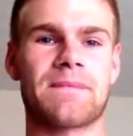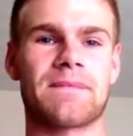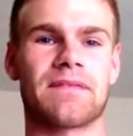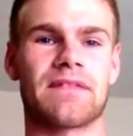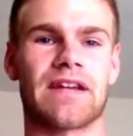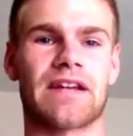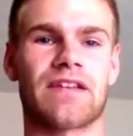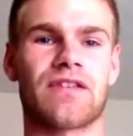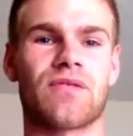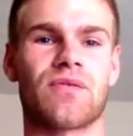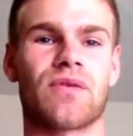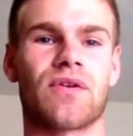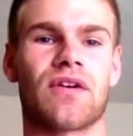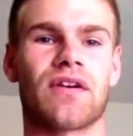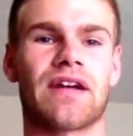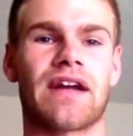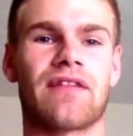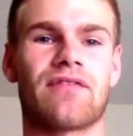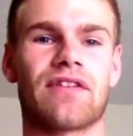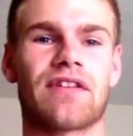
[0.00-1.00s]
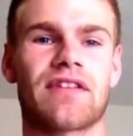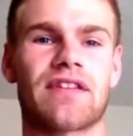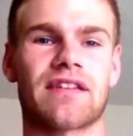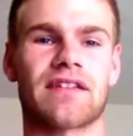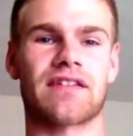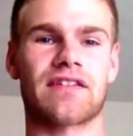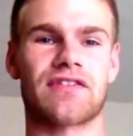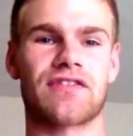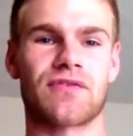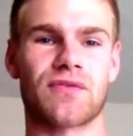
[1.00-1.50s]
like you are everything
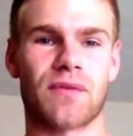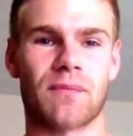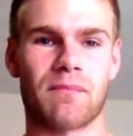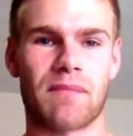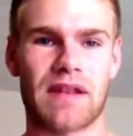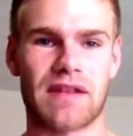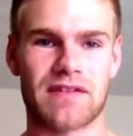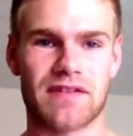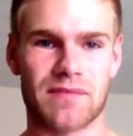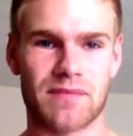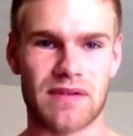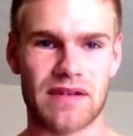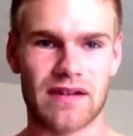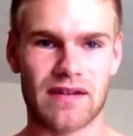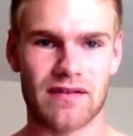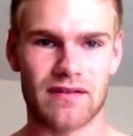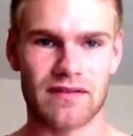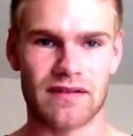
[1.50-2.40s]
that you were meant to be.